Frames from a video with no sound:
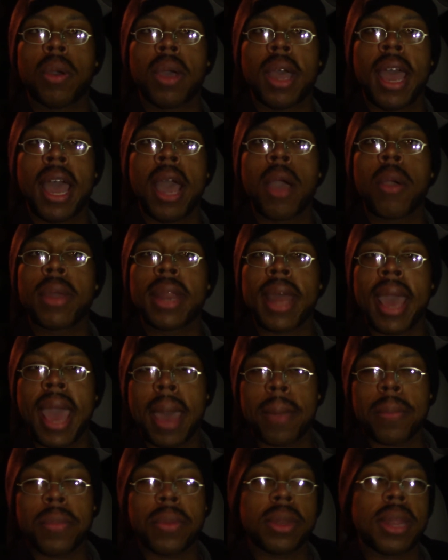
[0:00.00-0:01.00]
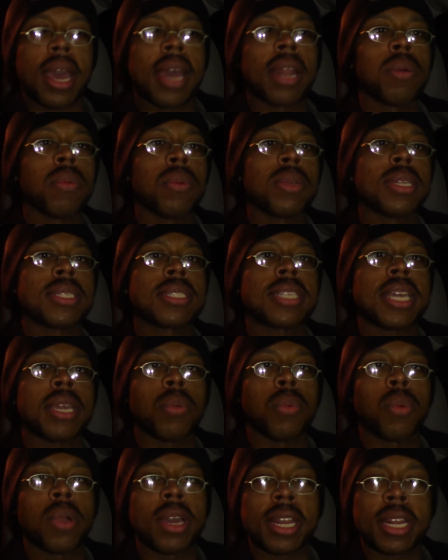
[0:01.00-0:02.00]
how it happened. I don't want to
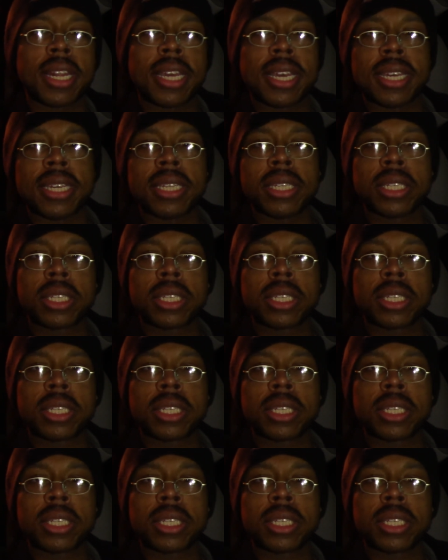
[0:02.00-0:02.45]
say what it is